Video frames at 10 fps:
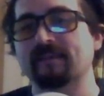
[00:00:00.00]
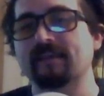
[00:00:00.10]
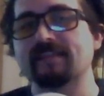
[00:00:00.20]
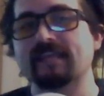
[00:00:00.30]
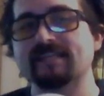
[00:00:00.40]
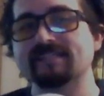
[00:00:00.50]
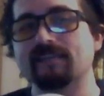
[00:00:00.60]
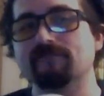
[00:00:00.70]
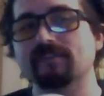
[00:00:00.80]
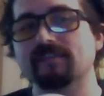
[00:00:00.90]
that has
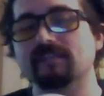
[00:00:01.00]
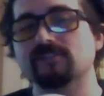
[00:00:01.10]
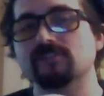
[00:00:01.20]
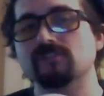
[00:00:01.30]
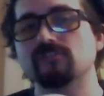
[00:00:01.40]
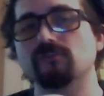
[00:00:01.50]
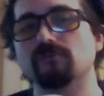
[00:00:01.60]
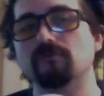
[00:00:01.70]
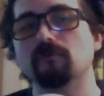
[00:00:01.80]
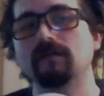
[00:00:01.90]
everything to
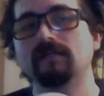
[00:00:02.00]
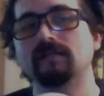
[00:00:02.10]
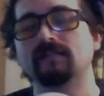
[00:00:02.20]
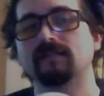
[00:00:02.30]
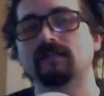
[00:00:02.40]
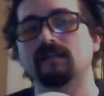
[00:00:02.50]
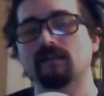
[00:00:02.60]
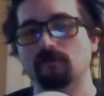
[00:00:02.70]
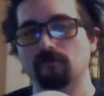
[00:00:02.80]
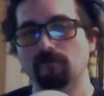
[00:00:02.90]
do
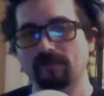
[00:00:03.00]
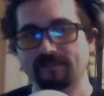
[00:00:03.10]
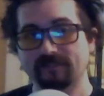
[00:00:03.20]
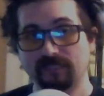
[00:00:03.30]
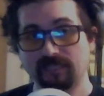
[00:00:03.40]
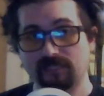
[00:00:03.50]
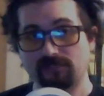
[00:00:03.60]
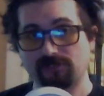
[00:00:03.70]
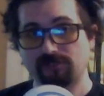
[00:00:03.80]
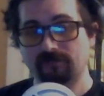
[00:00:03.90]
with a
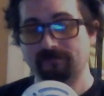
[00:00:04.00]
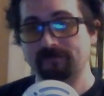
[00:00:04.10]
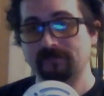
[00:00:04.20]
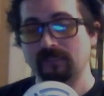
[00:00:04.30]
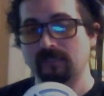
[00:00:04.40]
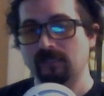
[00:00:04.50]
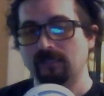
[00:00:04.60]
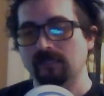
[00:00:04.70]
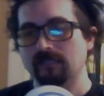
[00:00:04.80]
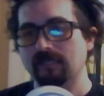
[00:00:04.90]
glitch.
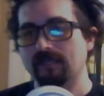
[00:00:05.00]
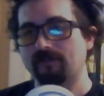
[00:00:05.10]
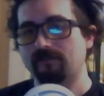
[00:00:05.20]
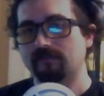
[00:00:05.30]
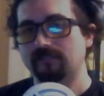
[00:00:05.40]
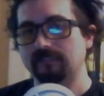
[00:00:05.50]
Now,